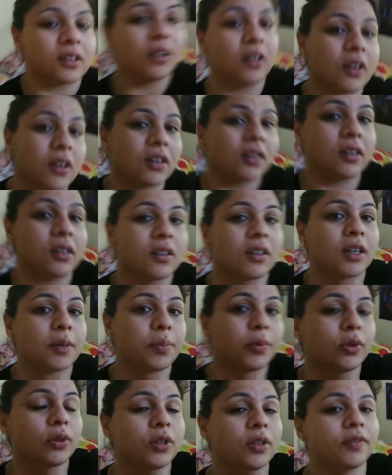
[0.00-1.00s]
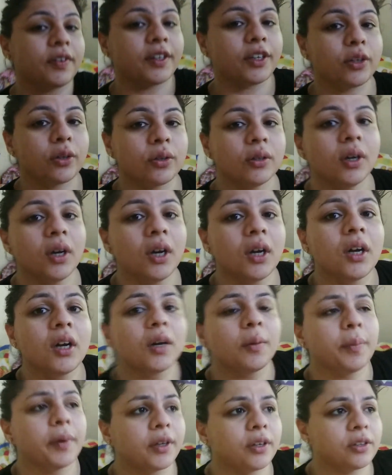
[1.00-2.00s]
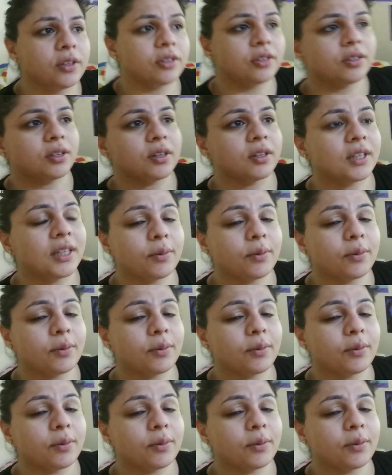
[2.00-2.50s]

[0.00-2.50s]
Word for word: not uh, upload the video because uh,